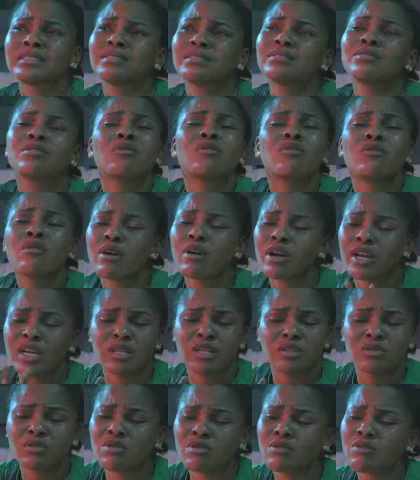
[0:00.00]
No
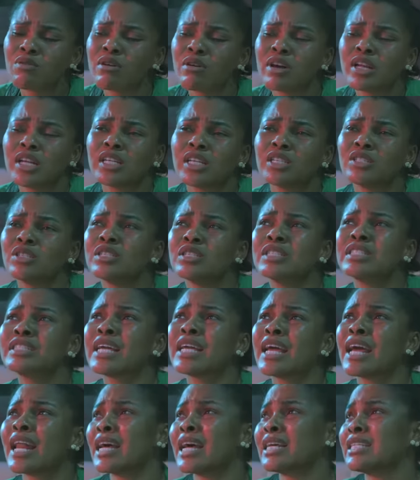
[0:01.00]
worry. Just
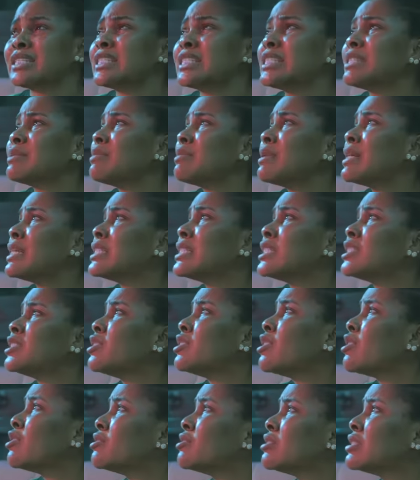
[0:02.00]
get out of this place.
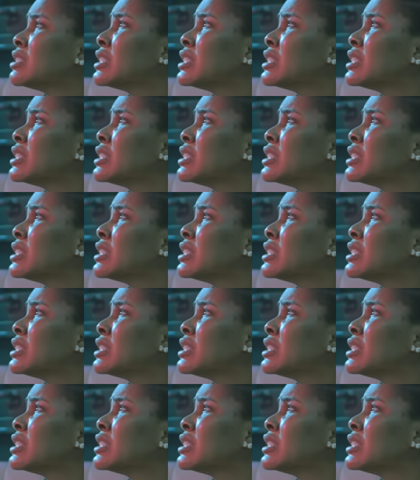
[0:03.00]
Just...